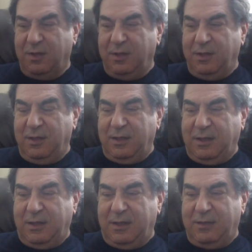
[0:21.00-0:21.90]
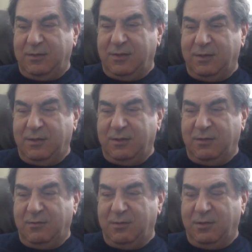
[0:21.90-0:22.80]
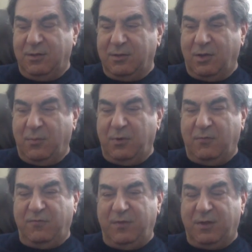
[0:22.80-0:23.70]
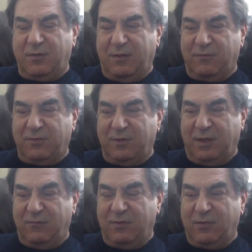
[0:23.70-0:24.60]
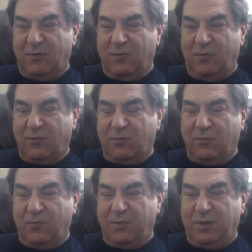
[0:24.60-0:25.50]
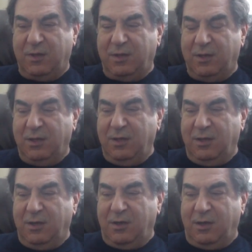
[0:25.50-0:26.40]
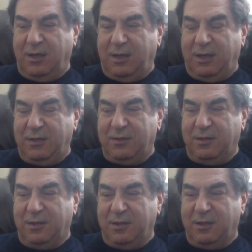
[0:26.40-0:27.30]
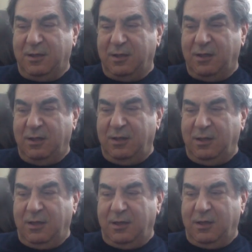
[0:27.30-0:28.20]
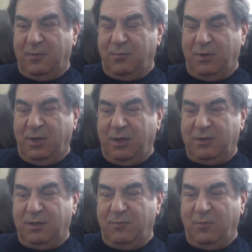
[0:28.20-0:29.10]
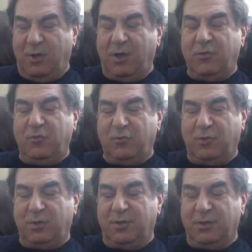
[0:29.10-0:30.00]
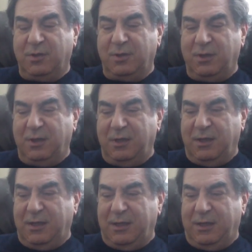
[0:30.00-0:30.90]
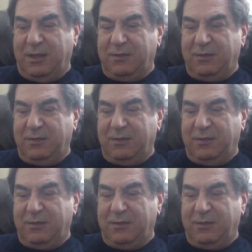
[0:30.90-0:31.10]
and a uh, couple of weeks after having colonoscopy, I had uh, uh, blood in my urine and